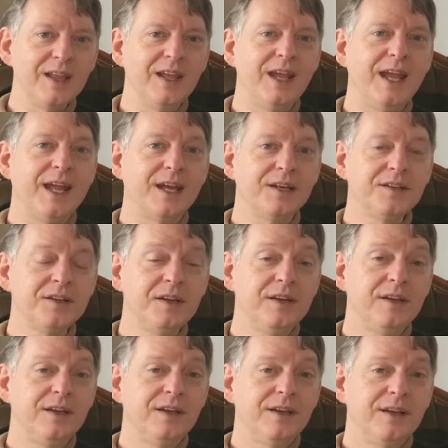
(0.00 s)
And
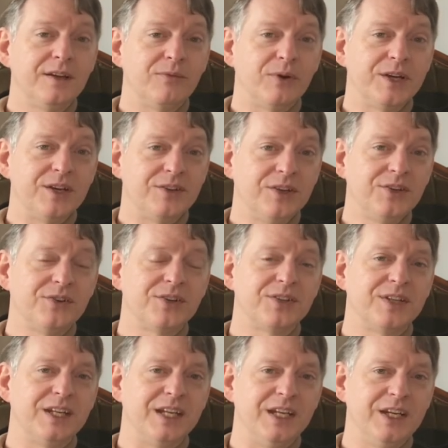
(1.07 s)
what is interesting